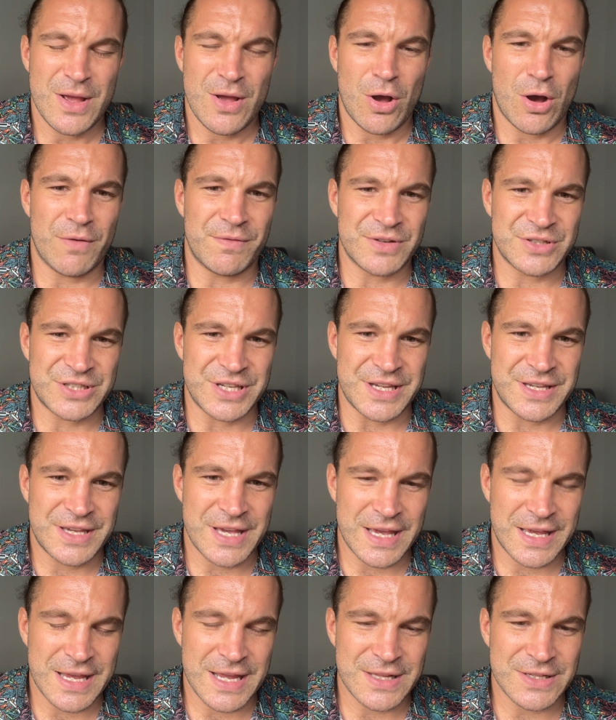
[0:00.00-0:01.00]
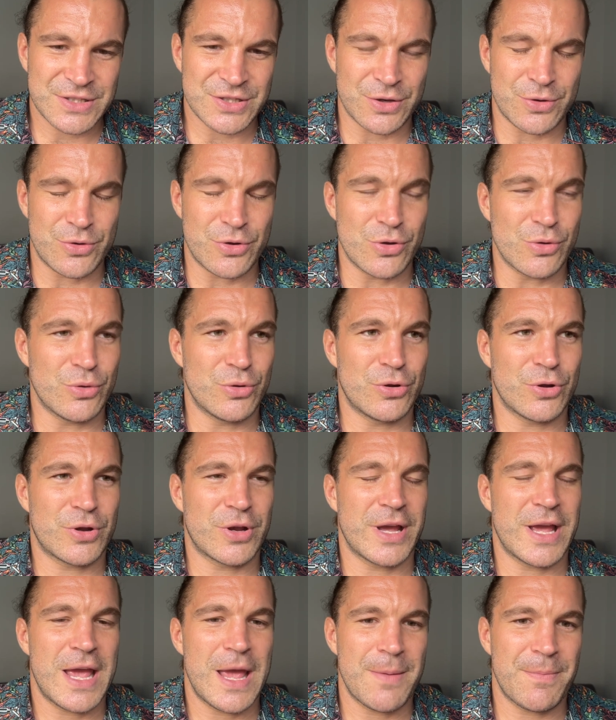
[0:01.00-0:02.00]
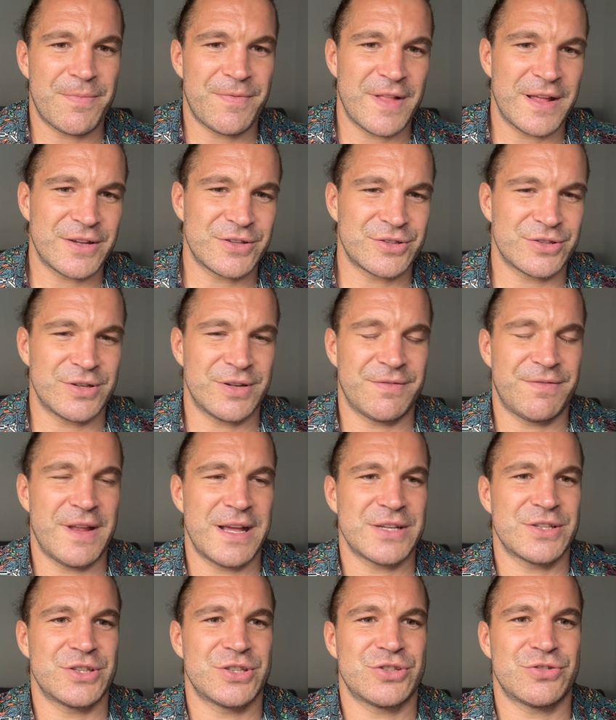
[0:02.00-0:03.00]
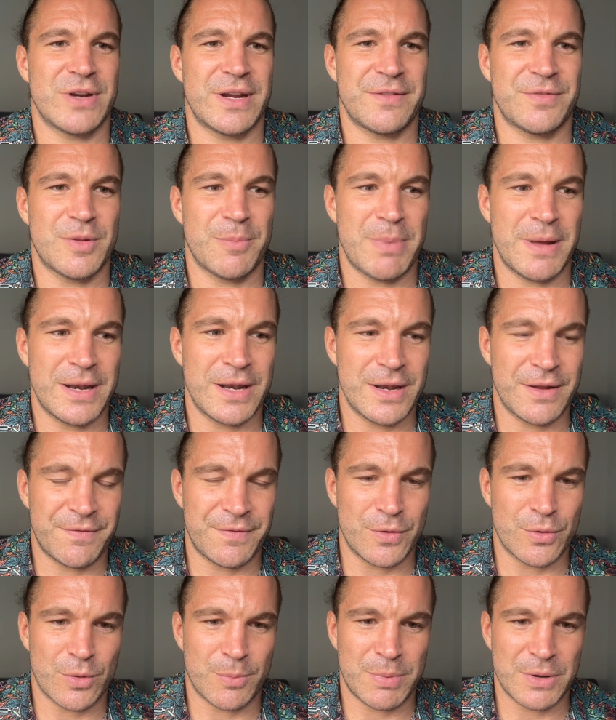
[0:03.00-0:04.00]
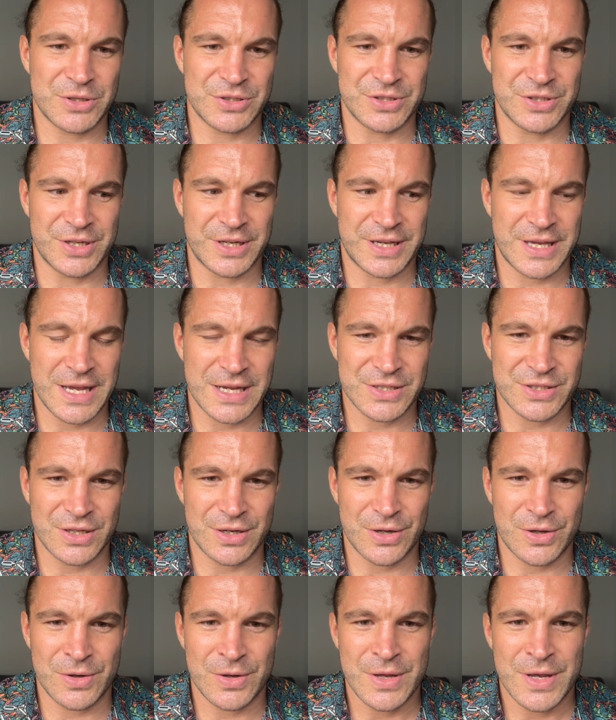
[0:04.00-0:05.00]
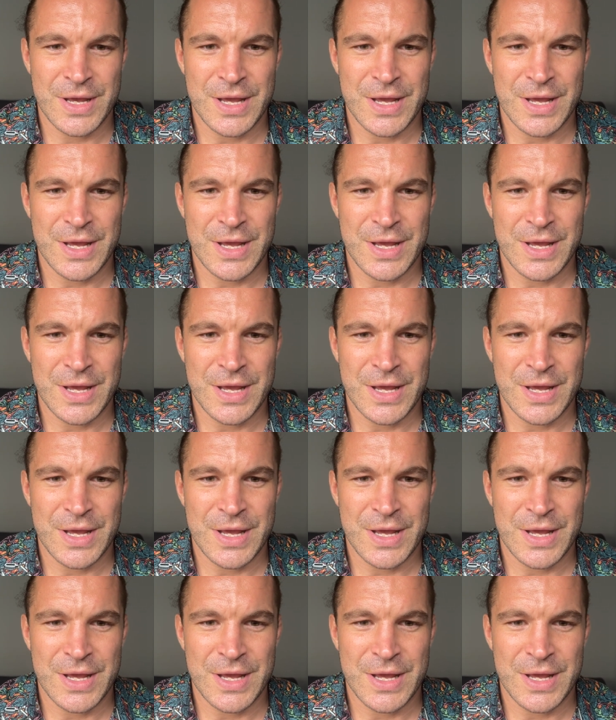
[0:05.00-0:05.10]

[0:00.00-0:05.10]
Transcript: Obviously, kicking. So you look at hip flexor strength, depending if you're a person that kicks a lot.